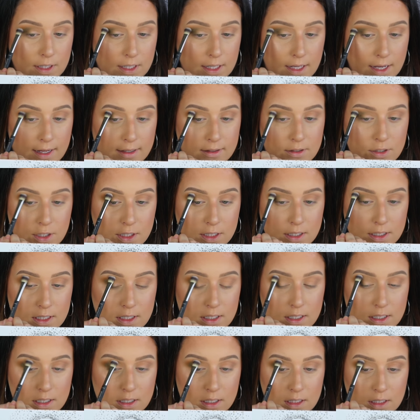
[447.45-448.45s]
the
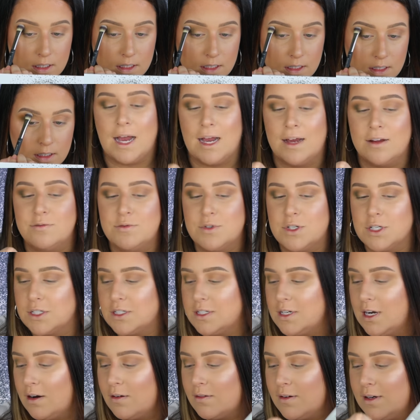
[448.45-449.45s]
edges. I'm
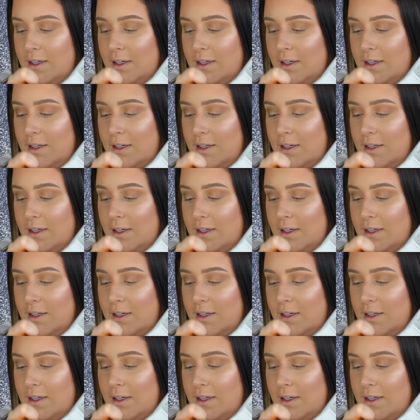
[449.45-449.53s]
just now